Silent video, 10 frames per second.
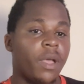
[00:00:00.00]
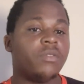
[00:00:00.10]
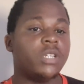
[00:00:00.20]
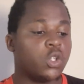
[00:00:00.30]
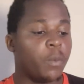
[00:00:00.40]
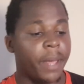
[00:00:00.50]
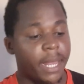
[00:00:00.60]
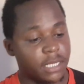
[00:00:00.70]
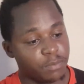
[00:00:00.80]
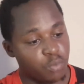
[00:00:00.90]
Crystal
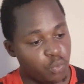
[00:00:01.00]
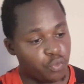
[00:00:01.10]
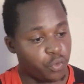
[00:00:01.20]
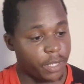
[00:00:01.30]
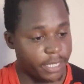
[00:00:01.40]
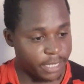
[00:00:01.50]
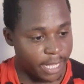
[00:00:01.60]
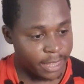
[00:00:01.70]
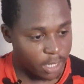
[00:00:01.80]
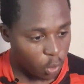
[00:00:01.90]
Palace move in
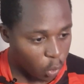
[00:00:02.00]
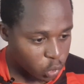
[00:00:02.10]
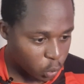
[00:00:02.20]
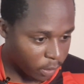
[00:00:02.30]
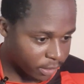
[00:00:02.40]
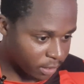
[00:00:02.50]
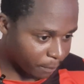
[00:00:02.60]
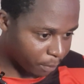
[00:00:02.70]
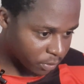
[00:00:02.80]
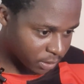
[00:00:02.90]
and they go to another
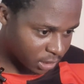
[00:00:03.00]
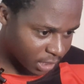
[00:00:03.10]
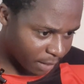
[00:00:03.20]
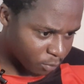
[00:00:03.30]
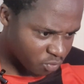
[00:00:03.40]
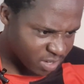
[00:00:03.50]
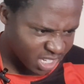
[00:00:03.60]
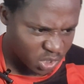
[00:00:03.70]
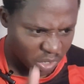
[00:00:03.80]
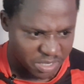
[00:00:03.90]
position. I'm not
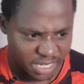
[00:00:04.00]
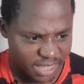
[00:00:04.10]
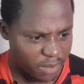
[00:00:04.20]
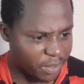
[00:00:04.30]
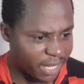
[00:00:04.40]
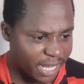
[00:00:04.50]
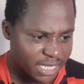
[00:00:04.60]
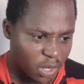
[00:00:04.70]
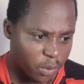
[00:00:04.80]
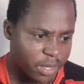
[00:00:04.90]
really sure. I'll check that one
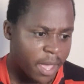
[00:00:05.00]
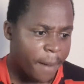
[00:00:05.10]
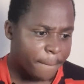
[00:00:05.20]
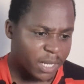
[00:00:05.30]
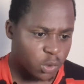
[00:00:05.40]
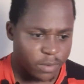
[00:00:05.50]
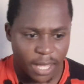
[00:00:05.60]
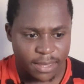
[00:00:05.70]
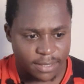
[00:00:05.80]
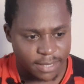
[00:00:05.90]
later on. But on the
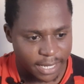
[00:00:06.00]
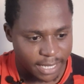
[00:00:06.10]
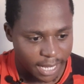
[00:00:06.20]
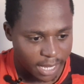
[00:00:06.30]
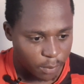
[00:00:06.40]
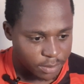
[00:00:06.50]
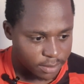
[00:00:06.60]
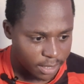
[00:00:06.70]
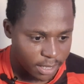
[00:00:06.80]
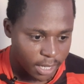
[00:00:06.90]
other side, like I was
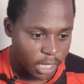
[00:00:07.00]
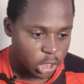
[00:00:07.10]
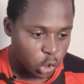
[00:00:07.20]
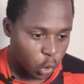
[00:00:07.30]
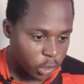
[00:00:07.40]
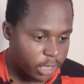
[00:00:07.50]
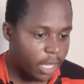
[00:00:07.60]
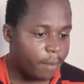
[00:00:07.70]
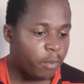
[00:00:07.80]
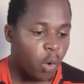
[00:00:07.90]
saying,
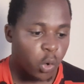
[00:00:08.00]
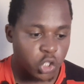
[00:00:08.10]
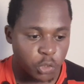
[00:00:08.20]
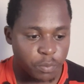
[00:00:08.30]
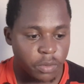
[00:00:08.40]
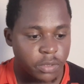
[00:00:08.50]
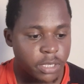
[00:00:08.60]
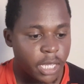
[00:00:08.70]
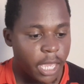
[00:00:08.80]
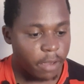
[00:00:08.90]
Tottenham
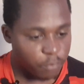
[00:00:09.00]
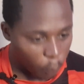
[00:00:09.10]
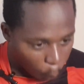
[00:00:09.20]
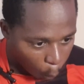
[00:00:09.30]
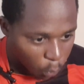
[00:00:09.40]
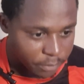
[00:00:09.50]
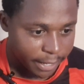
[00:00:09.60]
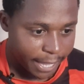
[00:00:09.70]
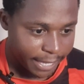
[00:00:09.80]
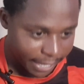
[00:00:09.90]
Hotspurs have won
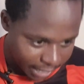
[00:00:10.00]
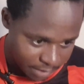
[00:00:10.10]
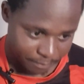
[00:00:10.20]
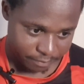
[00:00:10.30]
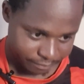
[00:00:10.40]
a game.